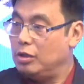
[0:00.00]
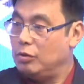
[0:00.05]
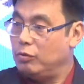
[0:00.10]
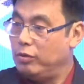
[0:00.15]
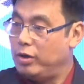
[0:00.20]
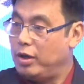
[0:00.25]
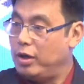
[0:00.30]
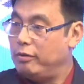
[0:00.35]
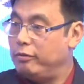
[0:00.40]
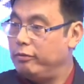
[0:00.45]
mm. uh,
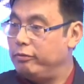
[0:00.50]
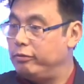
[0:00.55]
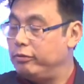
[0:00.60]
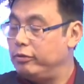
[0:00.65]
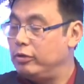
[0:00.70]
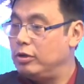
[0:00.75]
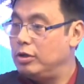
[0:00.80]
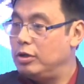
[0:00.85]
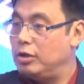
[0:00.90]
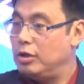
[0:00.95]
we have
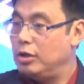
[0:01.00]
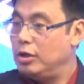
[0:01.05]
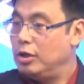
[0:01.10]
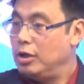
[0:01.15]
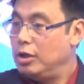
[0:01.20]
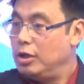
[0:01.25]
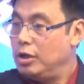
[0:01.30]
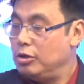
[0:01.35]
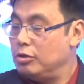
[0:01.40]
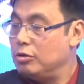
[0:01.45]
uh,
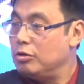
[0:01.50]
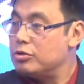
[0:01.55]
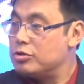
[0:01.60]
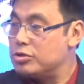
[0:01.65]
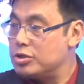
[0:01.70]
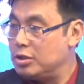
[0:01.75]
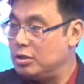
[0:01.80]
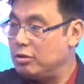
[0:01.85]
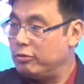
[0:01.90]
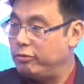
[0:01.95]
you know
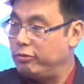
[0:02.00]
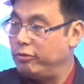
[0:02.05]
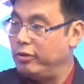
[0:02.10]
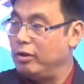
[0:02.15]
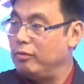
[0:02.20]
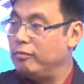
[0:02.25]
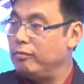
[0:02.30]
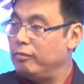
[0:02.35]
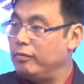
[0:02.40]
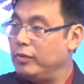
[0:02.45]
treat the
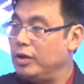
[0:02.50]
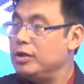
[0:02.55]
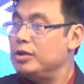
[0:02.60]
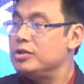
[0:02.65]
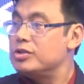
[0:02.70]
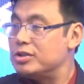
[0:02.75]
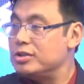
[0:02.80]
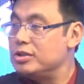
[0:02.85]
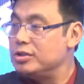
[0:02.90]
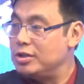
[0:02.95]
film in
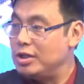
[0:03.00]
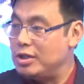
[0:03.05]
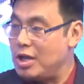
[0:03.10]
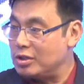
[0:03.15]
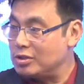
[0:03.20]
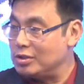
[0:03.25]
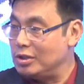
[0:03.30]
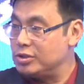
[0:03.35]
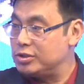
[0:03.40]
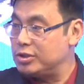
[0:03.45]
mm.
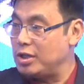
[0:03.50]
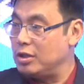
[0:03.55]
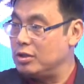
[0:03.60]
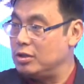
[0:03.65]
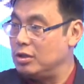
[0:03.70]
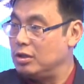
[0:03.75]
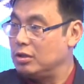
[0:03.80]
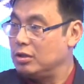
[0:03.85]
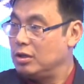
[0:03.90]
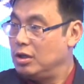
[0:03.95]
international
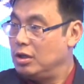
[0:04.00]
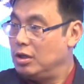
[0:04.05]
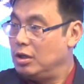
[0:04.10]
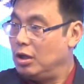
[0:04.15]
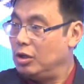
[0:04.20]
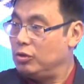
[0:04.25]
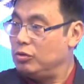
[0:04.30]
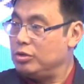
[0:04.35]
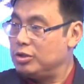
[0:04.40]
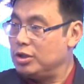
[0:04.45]
standard.
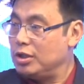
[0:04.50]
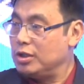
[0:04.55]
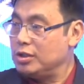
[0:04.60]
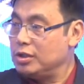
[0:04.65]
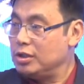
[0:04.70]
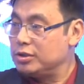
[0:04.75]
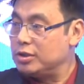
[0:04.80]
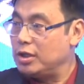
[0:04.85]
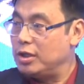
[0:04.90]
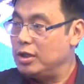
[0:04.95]
Other
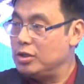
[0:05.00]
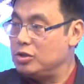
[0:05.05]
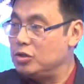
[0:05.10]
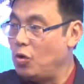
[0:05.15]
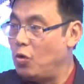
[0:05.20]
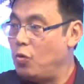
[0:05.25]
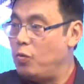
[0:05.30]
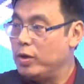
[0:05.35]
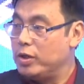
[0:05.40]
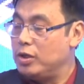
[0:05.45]
international standard, you
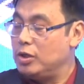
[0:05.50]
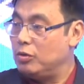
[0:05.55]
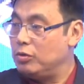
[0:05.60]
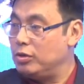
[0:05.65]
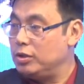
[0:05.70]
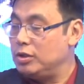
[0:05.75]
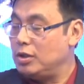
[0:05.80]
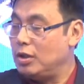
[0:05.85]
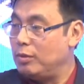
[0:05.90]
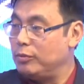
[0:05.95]
will
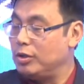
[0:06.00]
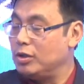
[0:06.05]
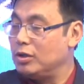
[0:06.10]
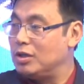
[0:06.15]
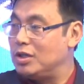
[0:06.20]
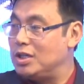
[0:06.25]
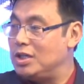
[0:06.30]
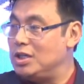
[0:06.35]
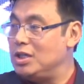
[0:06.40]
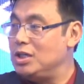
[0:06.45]

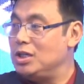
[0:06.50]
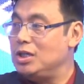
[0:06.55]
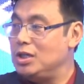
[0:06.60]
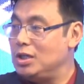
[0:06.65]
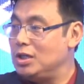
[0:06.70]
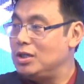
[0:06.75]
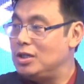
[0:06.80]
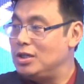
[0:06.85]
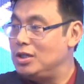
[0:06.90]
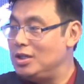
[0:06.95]

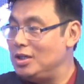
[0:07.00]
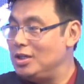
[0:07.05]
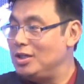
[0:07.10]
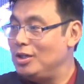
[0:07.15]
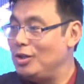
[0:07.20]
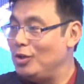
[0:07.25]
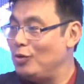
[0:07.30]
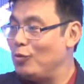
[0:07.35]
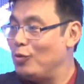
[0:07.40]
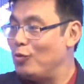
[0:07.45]
key
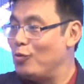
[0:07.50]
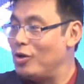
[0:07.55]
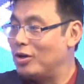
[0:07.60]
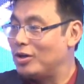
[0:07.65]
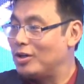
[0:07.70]
key what